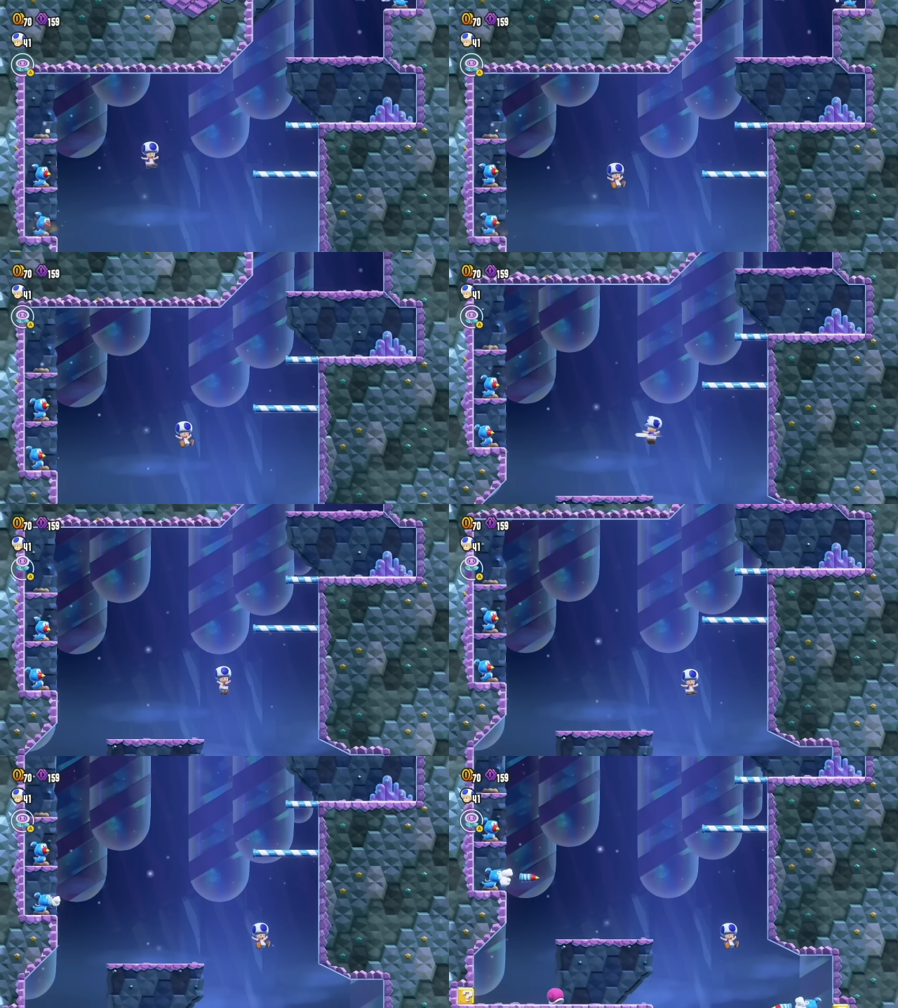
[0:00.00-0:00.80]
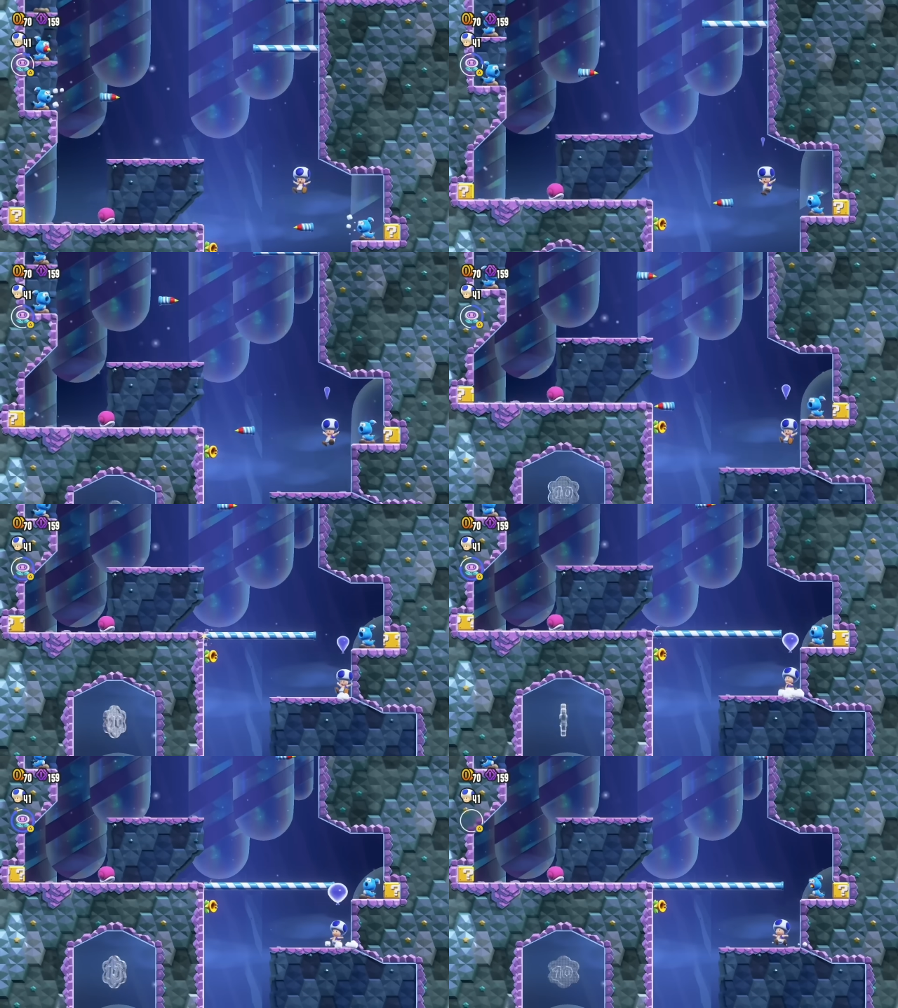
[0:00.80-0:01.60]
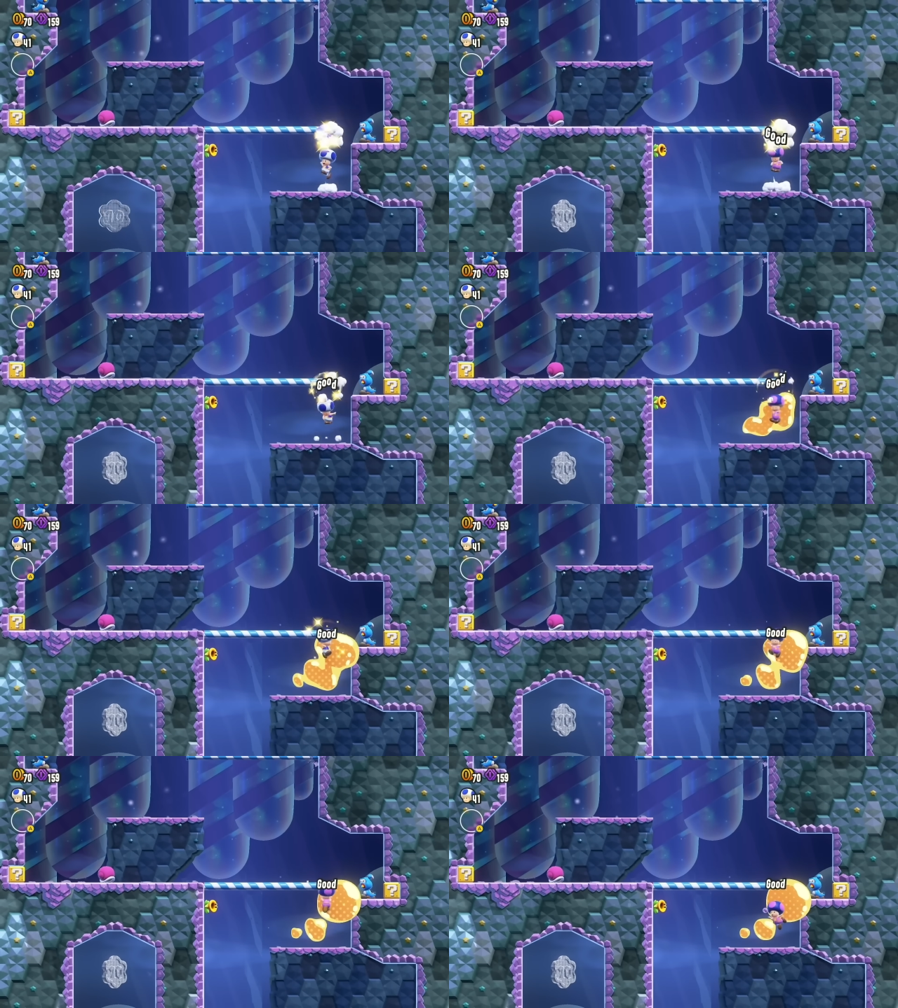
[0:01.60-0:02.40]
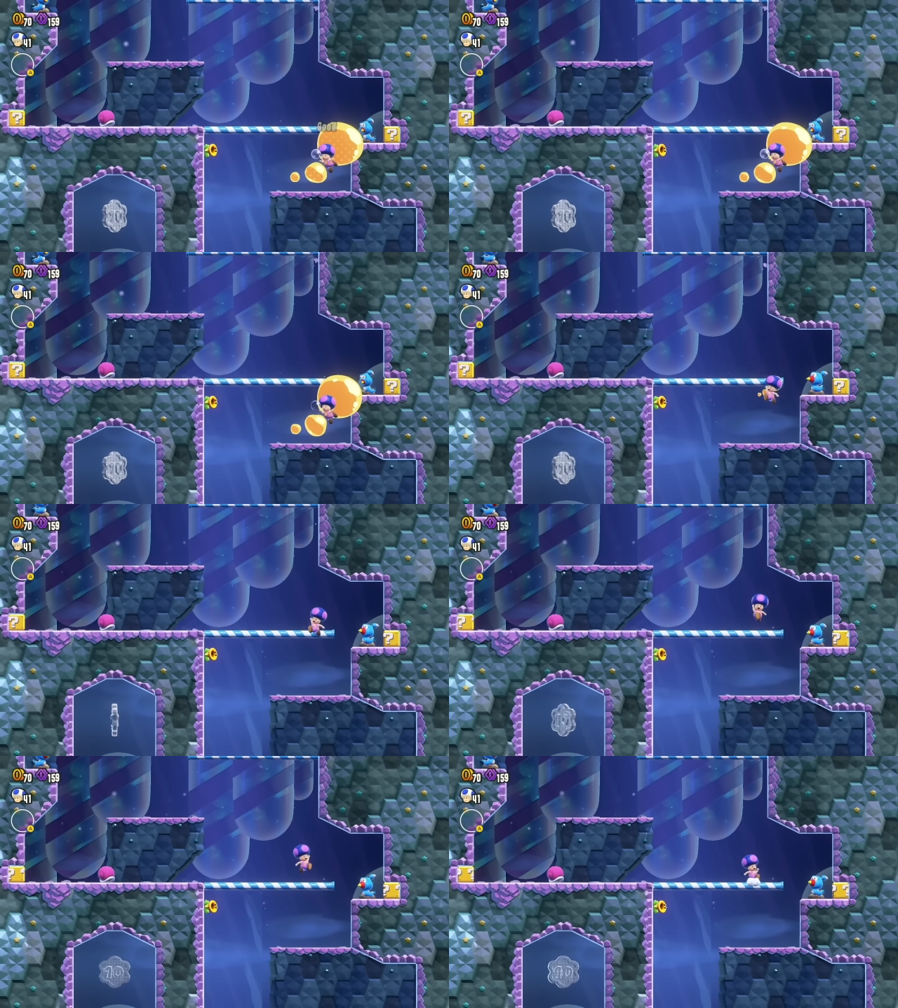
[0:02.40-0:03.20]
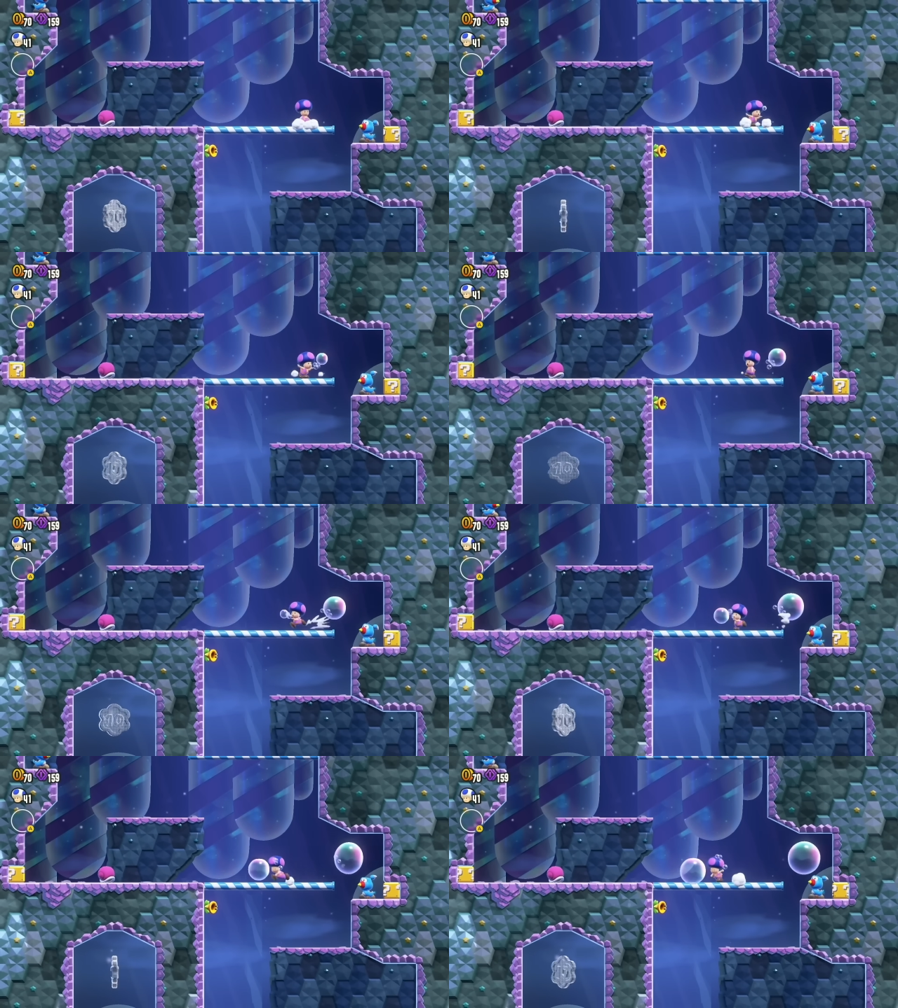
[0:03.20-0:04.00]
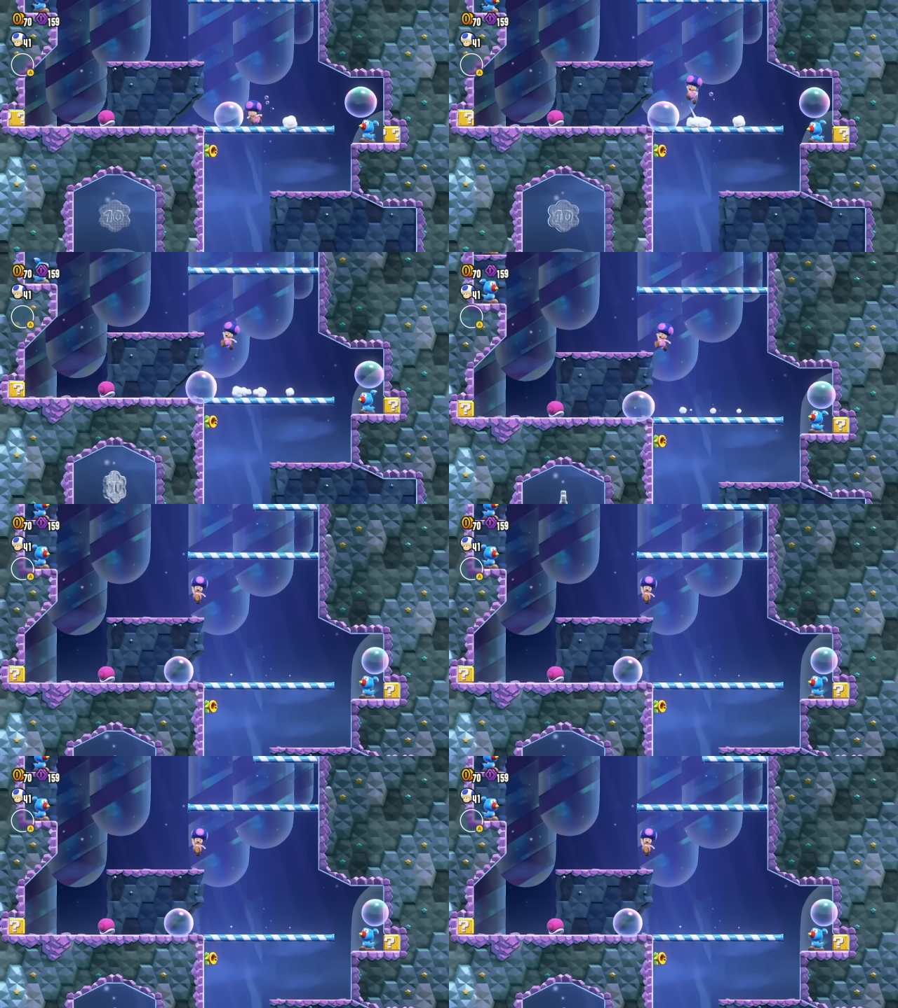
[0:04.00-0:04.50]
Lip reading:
No face is visible, so there are no lips to read.